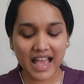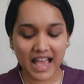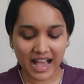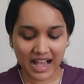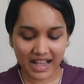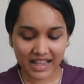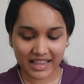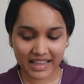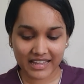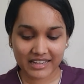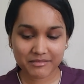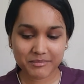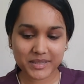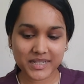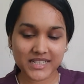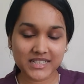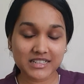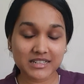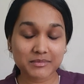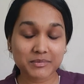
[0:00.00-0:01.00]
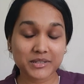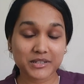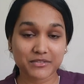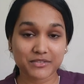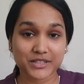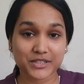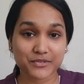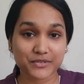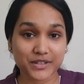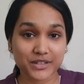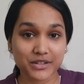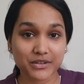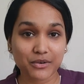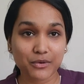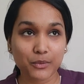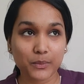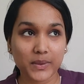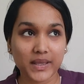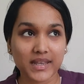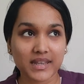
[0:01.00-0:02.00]
I had made a previous
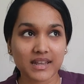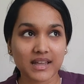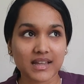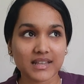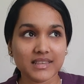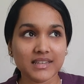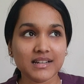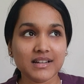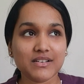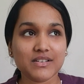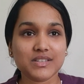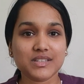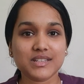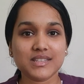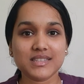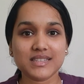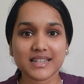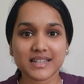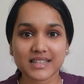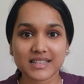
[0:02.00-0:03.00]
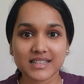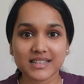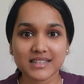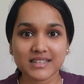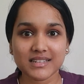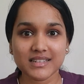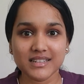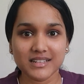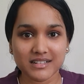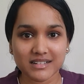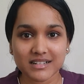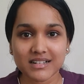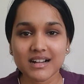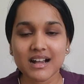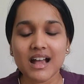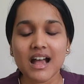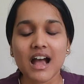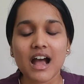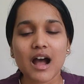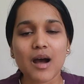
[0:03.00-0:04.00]
video when I think I was in 2nd year
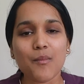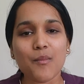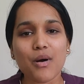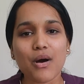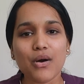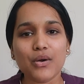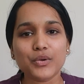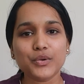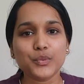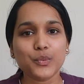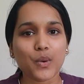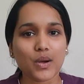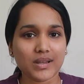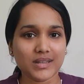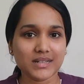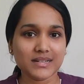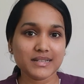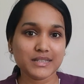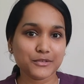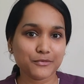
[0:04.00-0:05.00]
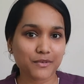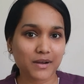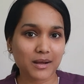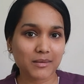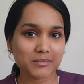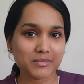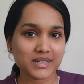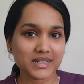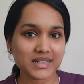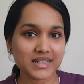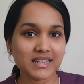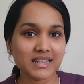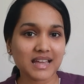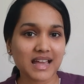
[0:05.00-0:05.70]
about what is PharmD,